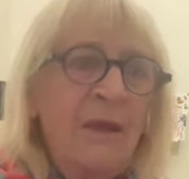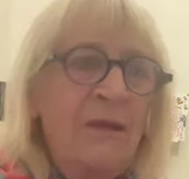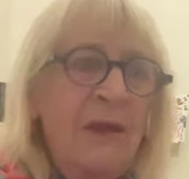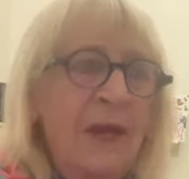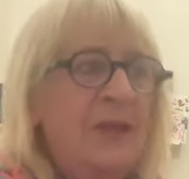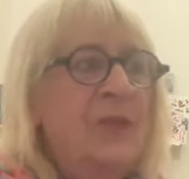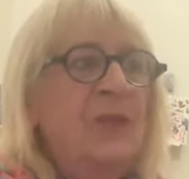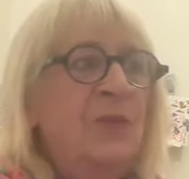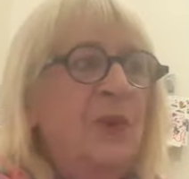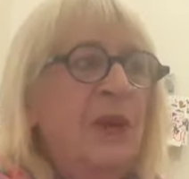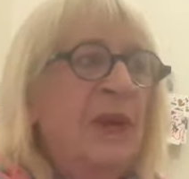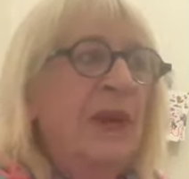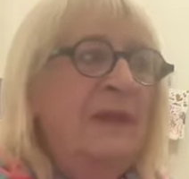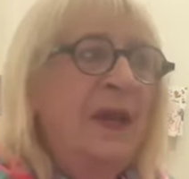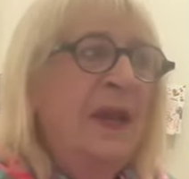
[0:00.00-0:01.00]
that's
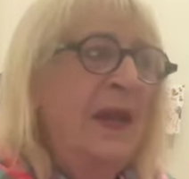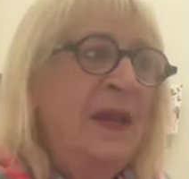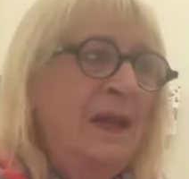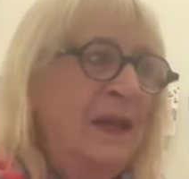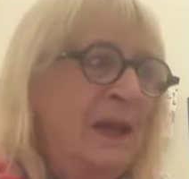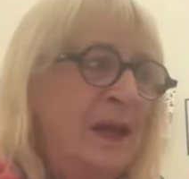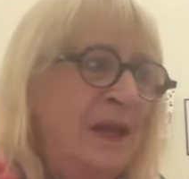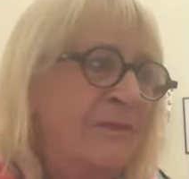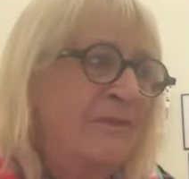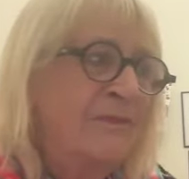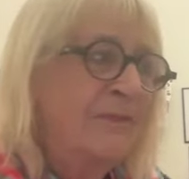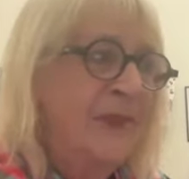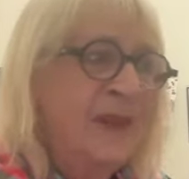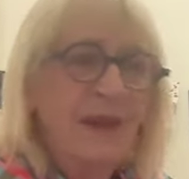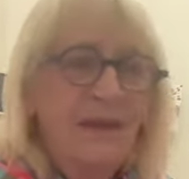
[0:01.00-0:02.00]
where
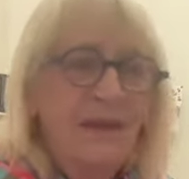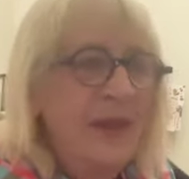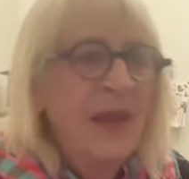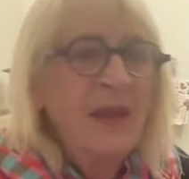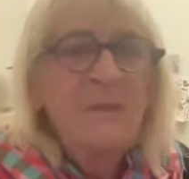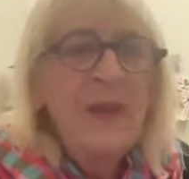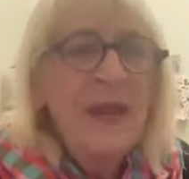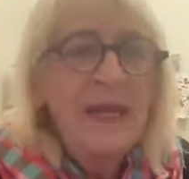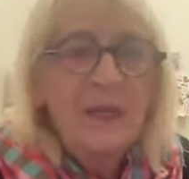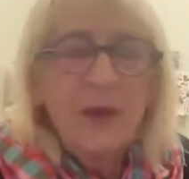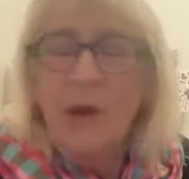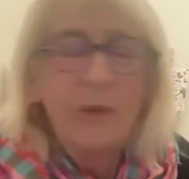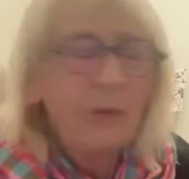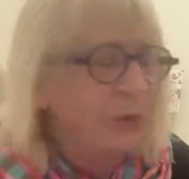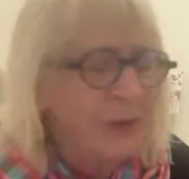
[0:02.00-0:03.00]
they met,
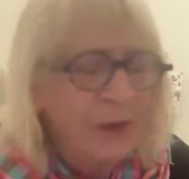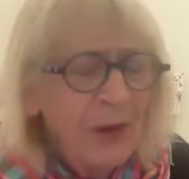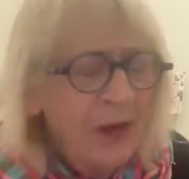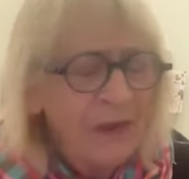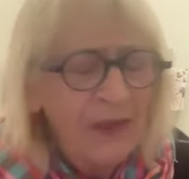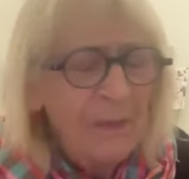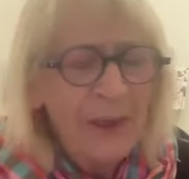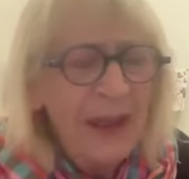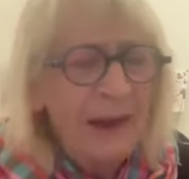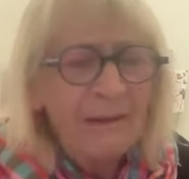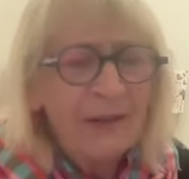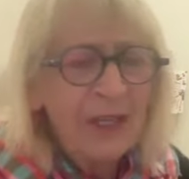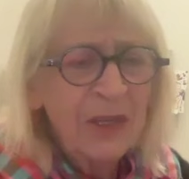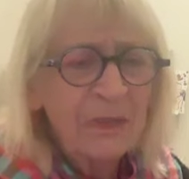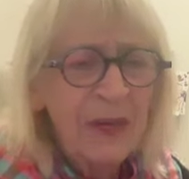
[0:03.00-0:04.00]
oh, their
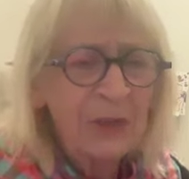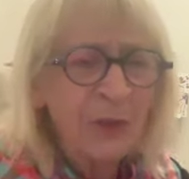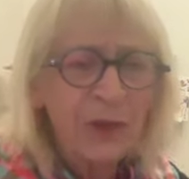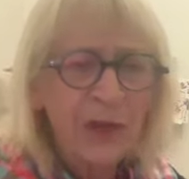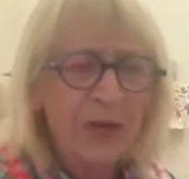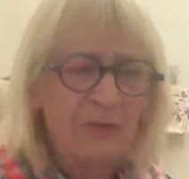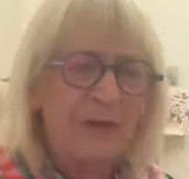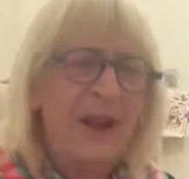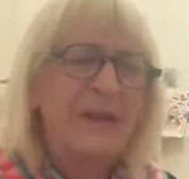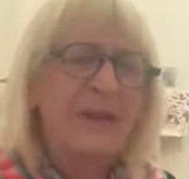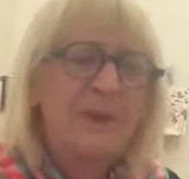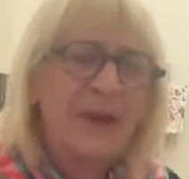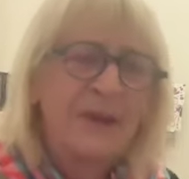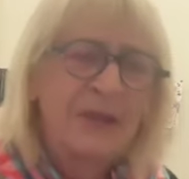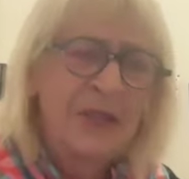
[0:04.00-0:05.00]
parents met or their
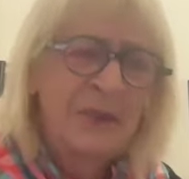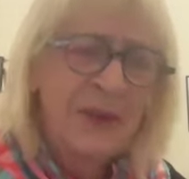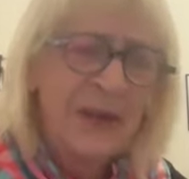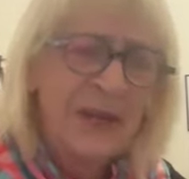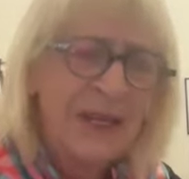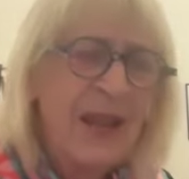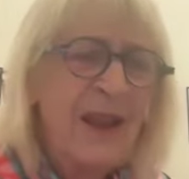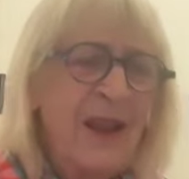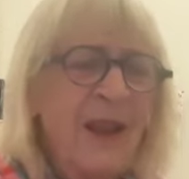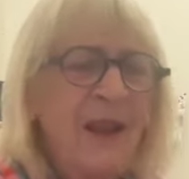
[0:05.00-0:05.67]
grandparents met.